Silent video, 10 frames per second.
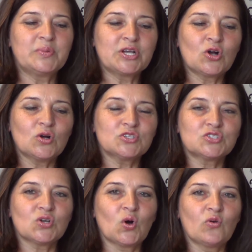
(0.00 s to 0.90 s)

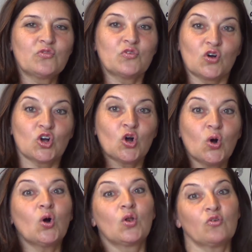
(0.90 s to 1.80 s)
because of
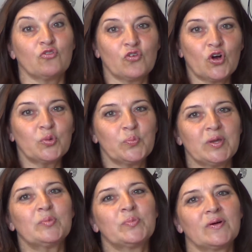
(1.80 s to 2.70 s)
call for
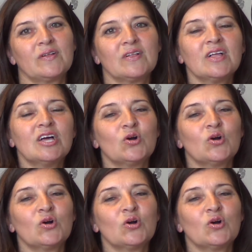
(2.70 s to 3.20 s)
people